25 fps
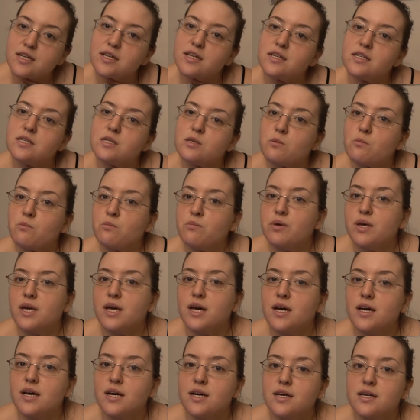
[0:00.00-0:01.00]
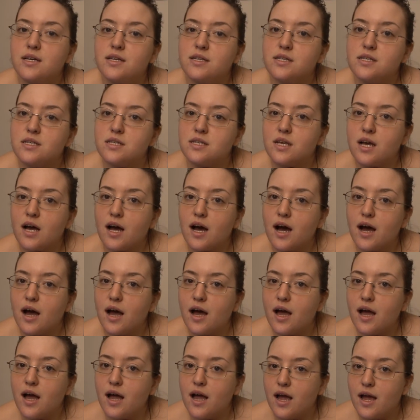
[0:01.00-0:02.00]
It's because
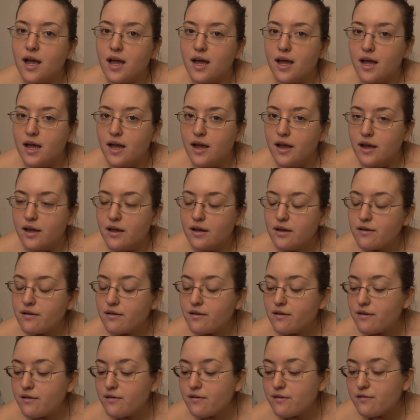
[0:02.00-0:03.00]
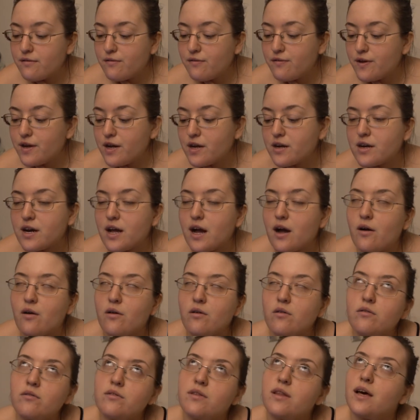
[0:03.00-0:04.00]
I figured
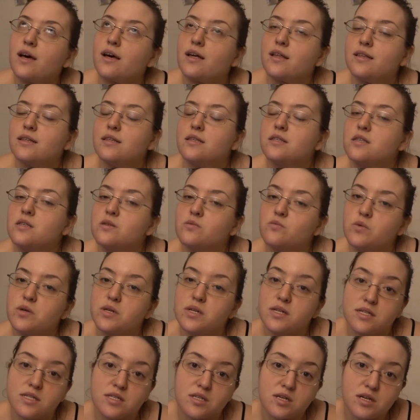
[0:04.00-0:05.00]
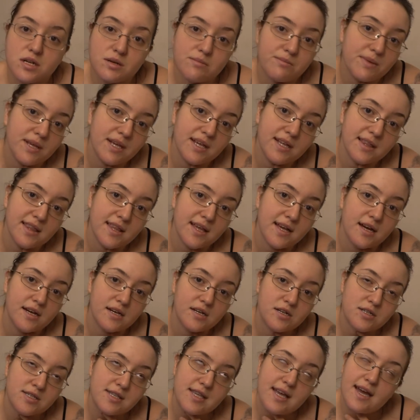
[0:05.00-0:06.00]
out that this is what it's gonna mean, like
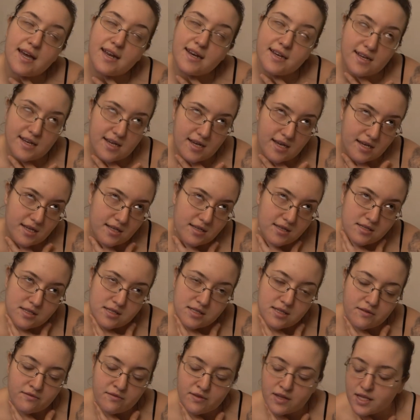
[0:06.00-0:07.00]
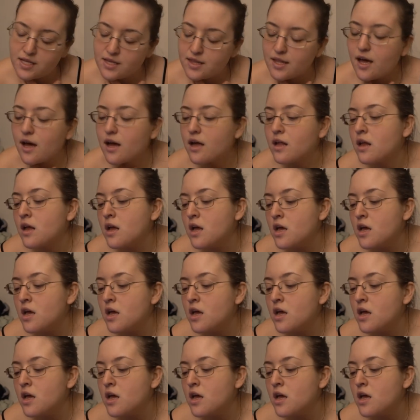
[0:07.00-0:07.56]
understanding and stuff like that.